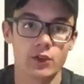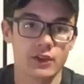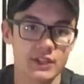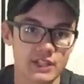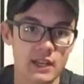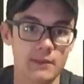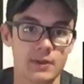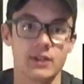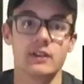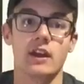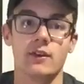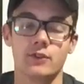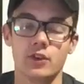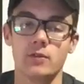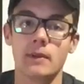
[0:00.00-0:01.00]
Loki's scepter.
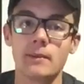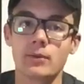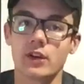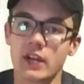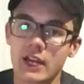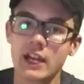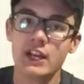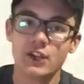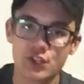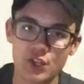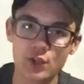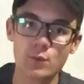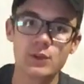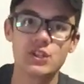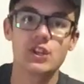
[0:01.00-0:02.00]
Now, if you remember,
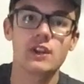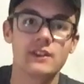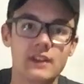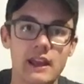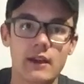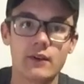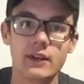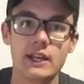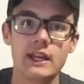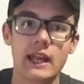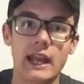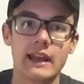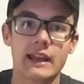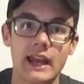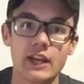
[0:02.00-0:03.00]
S.H.I.E.L.D. was shut down,
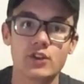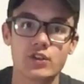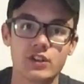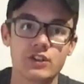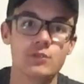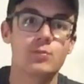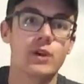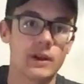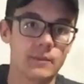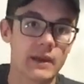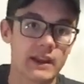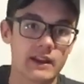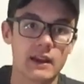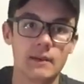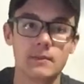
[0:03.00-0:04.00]
and Hydra sprang
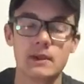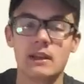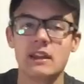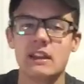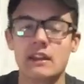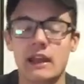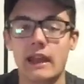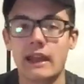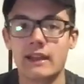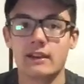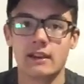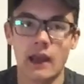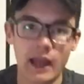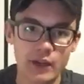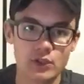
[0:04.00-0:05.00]
back up.
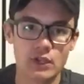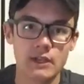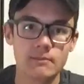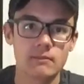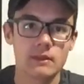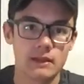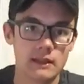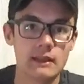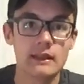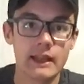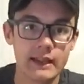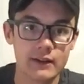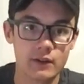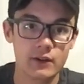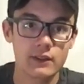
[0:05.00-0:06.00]
And Hydra
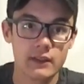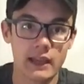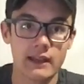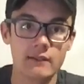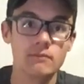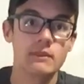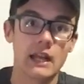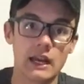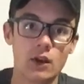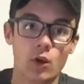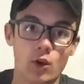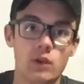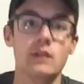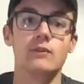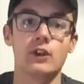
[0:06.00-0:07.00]
later then got a
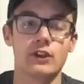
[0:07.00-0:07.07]
hold of